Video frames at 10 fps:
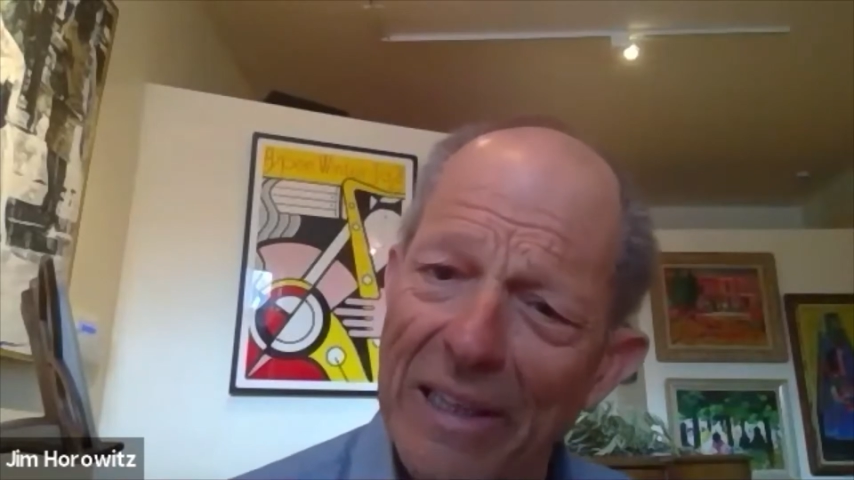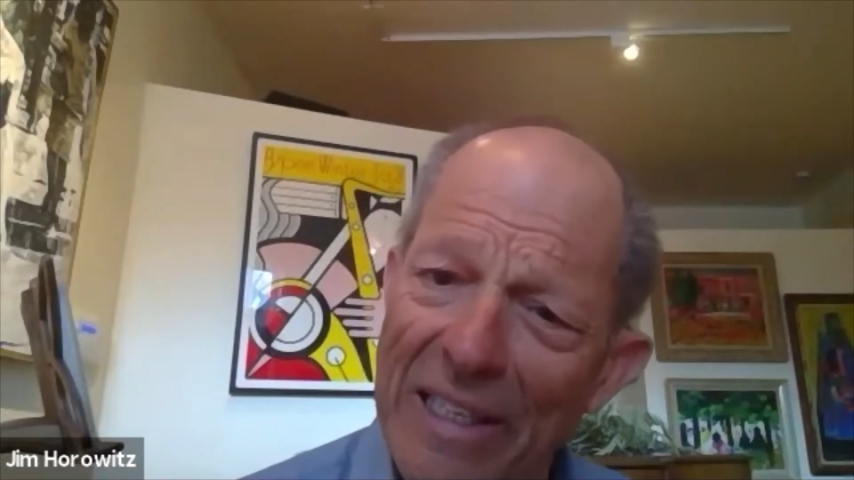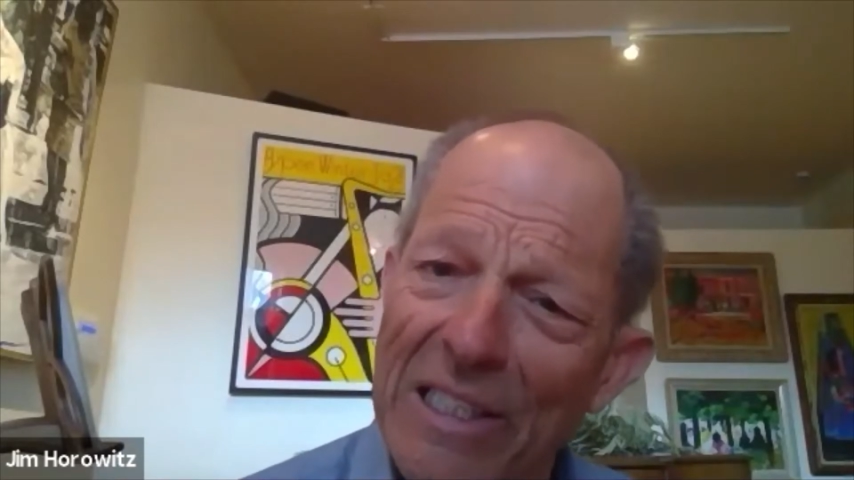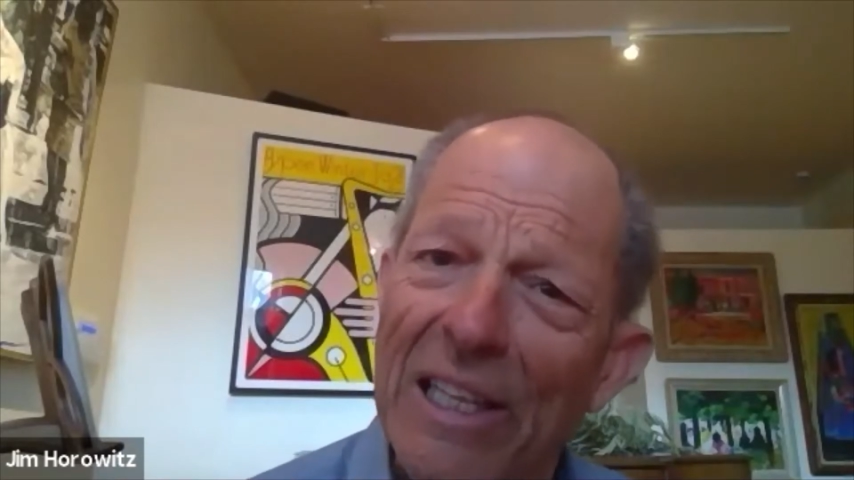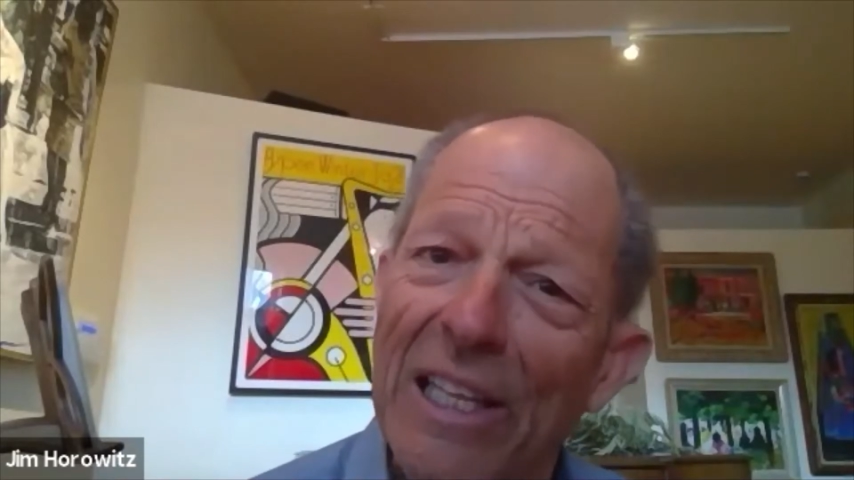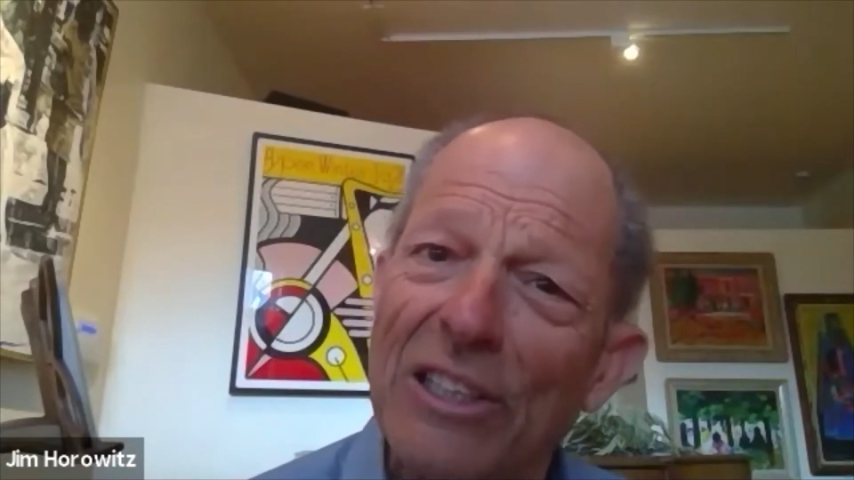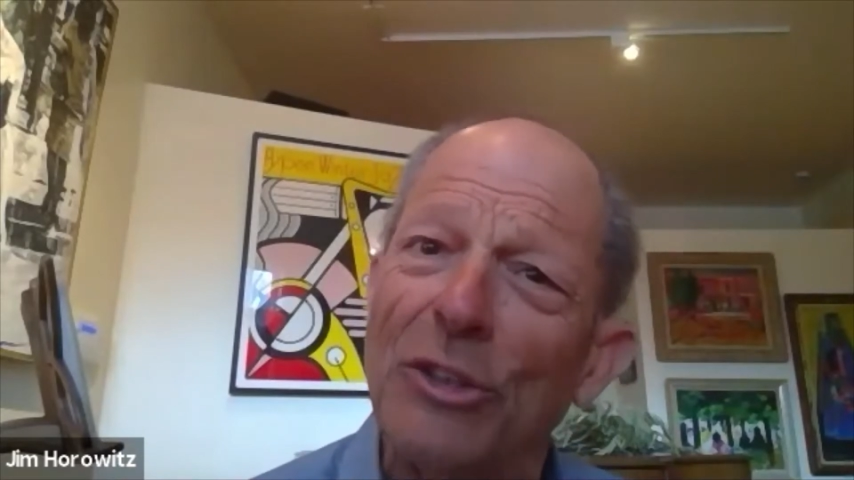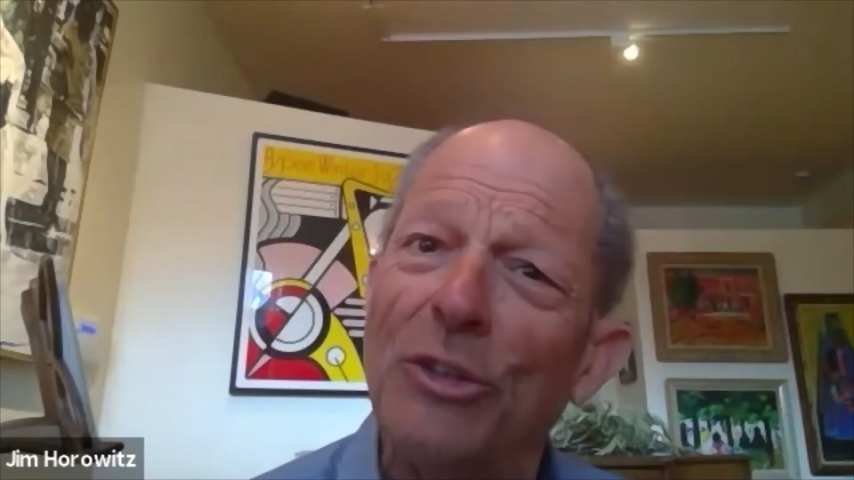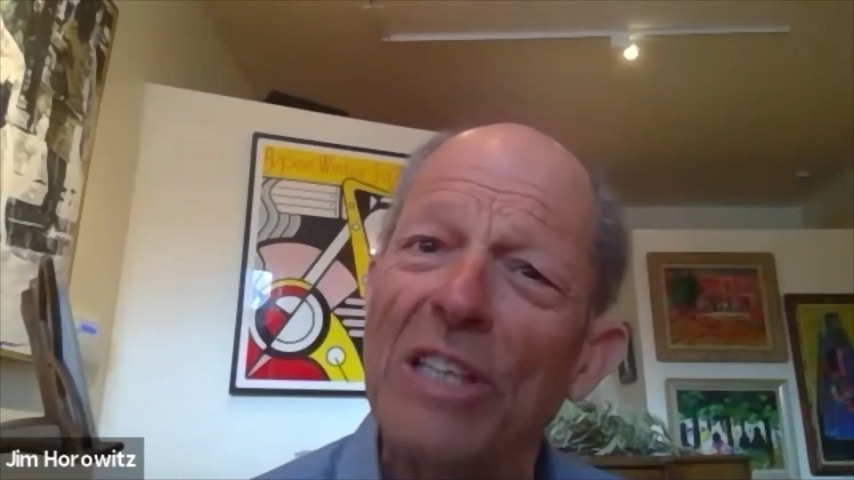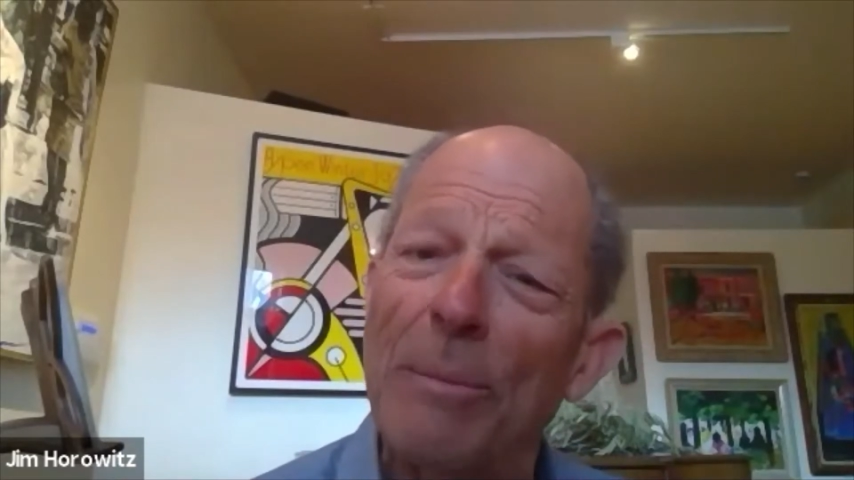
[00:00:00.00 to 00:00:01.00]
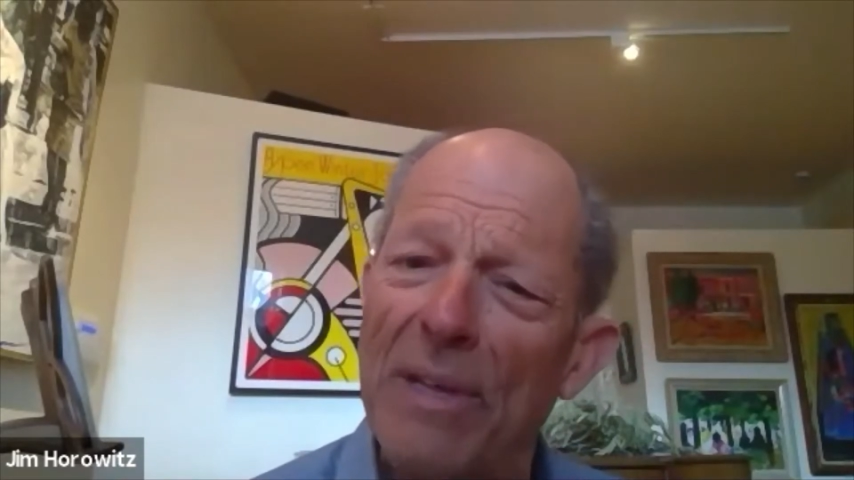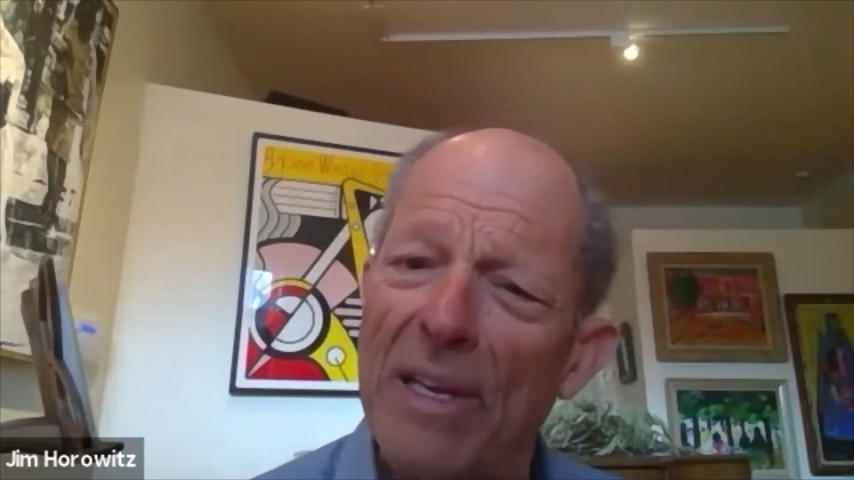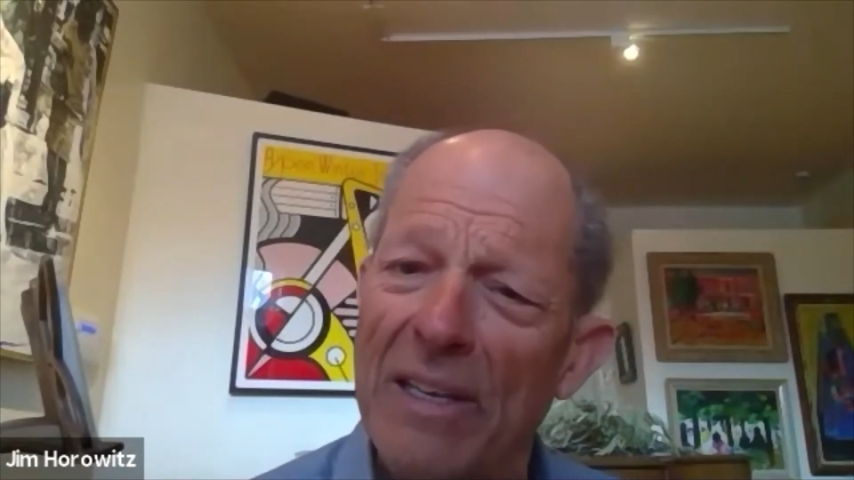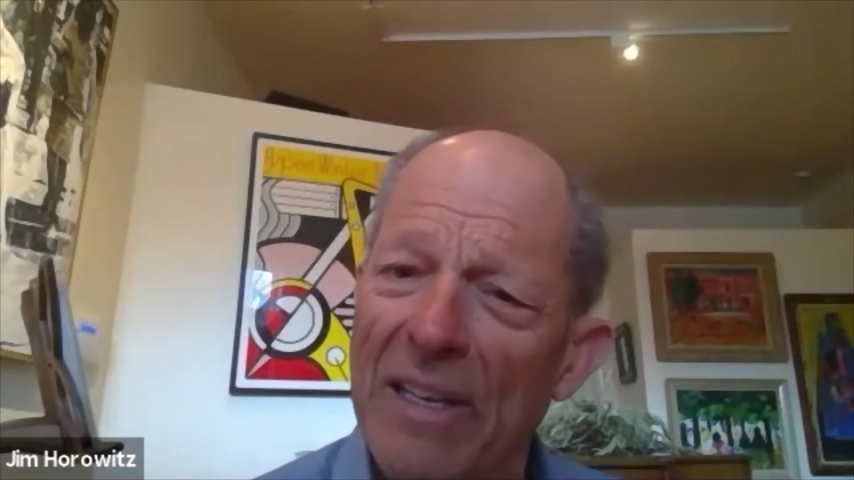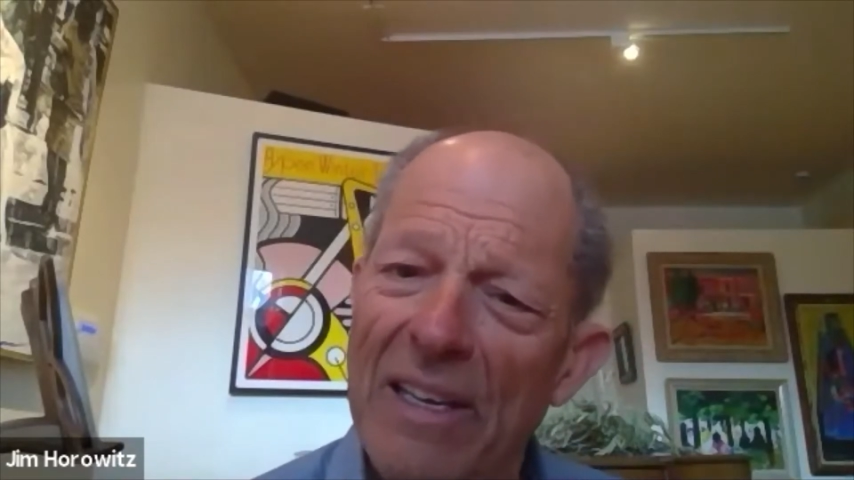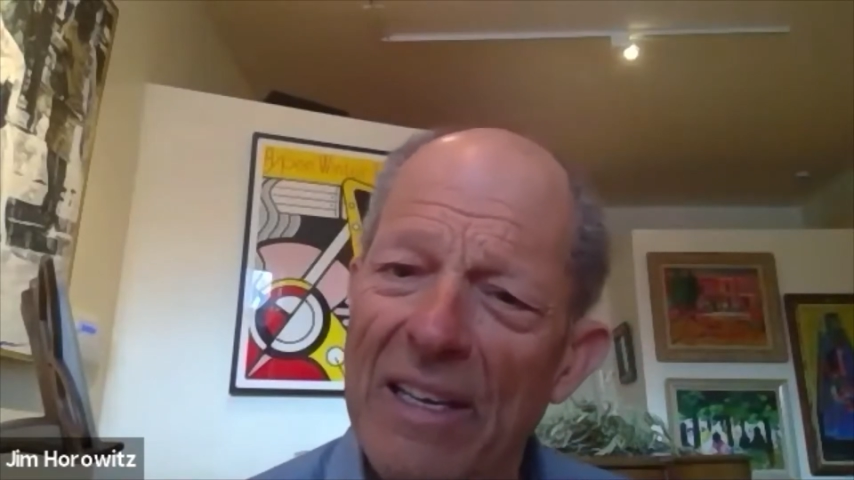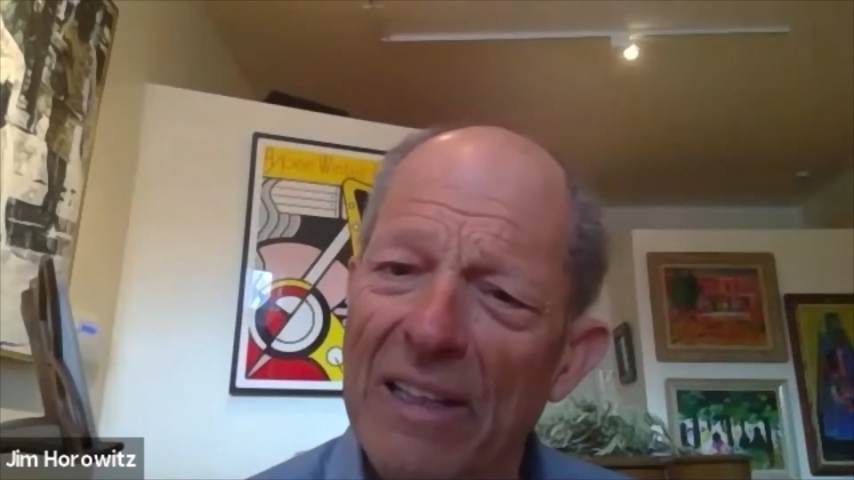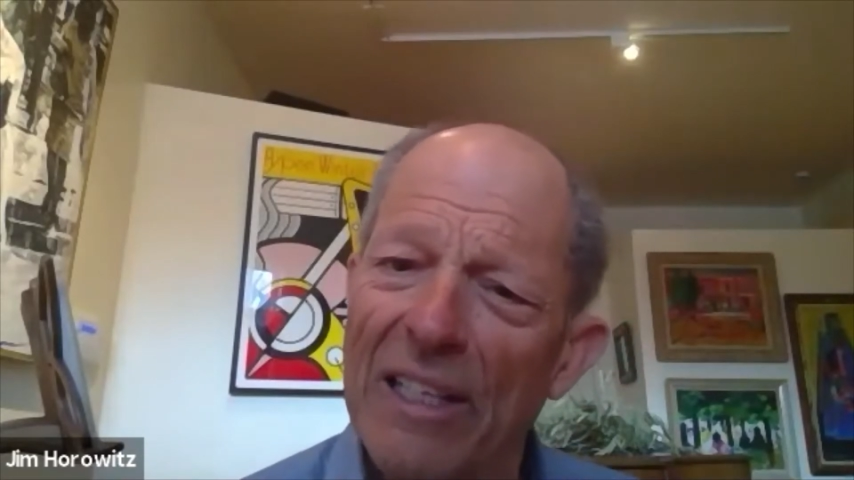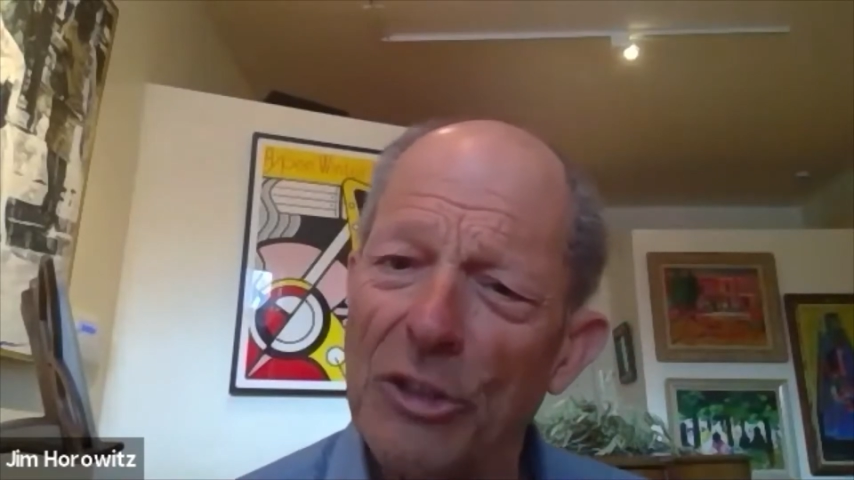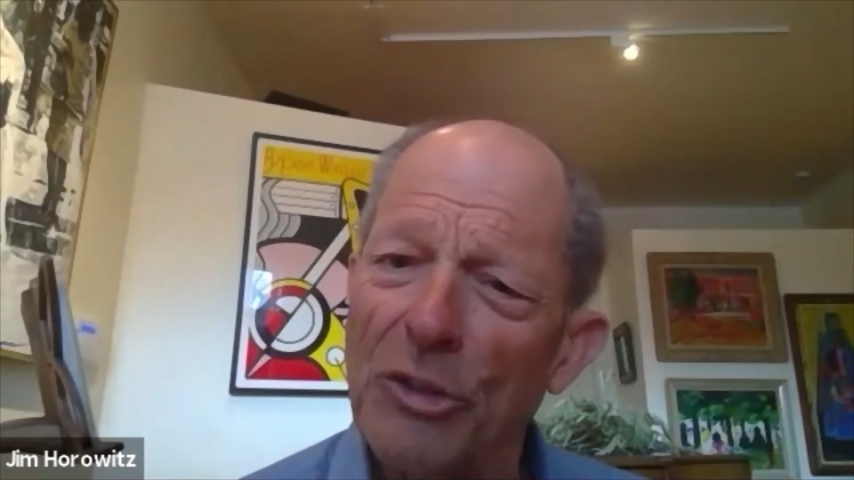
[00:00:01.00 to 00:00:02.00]
let's do
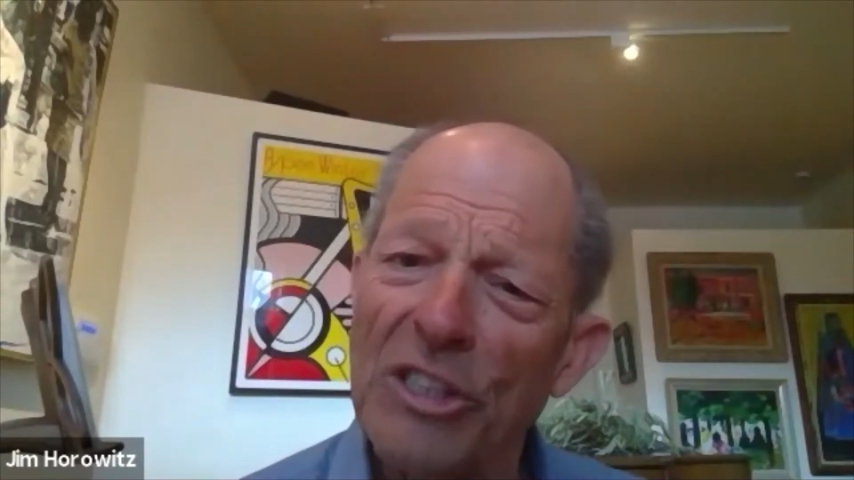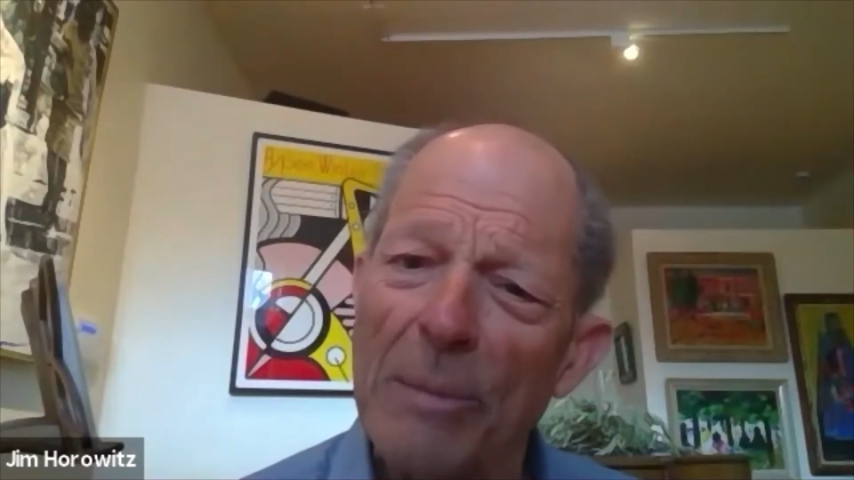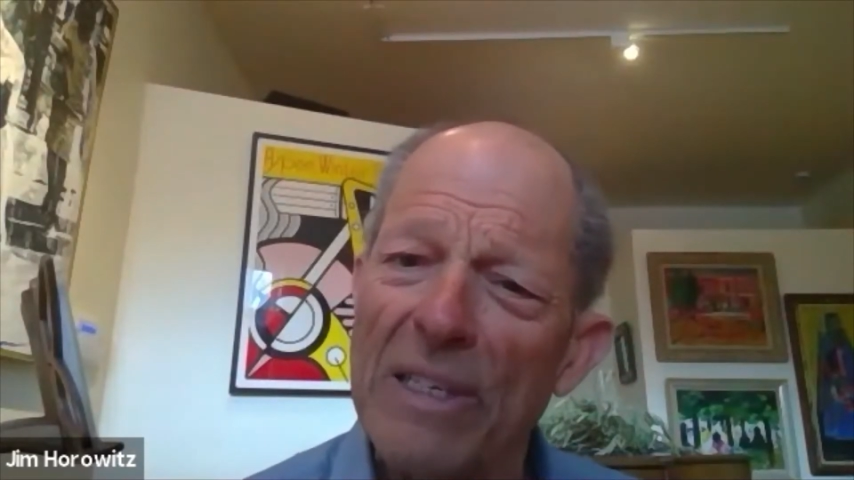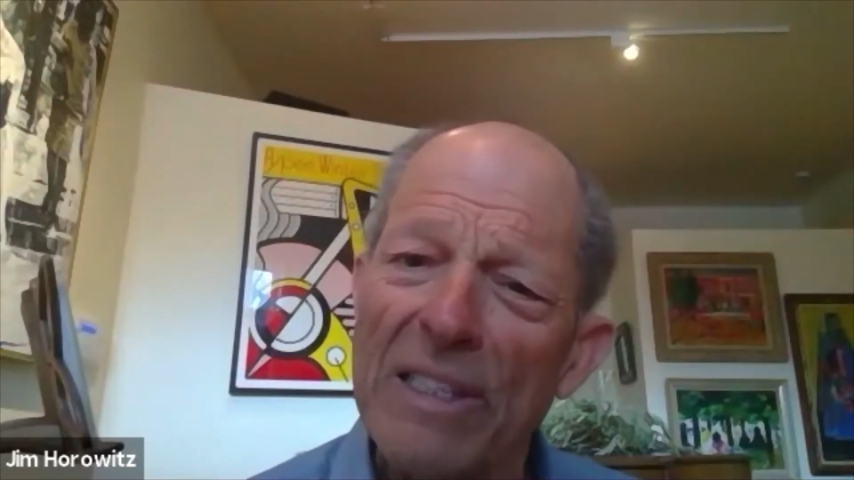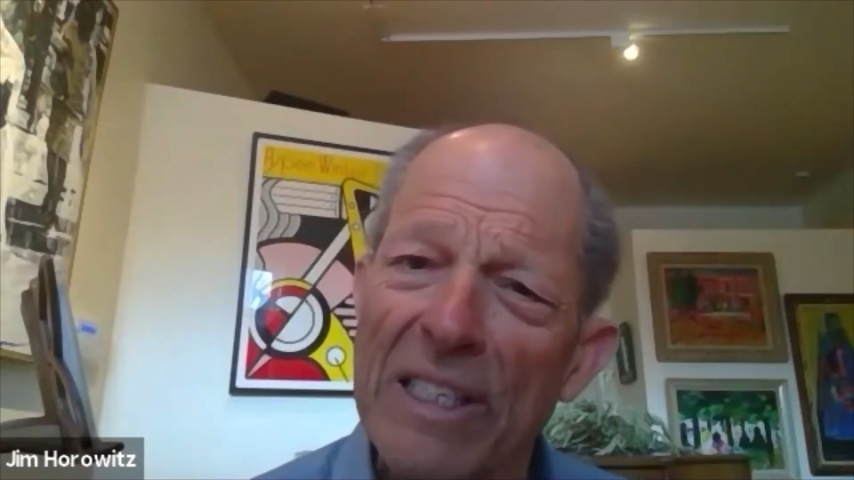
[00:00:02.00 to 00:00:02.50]
something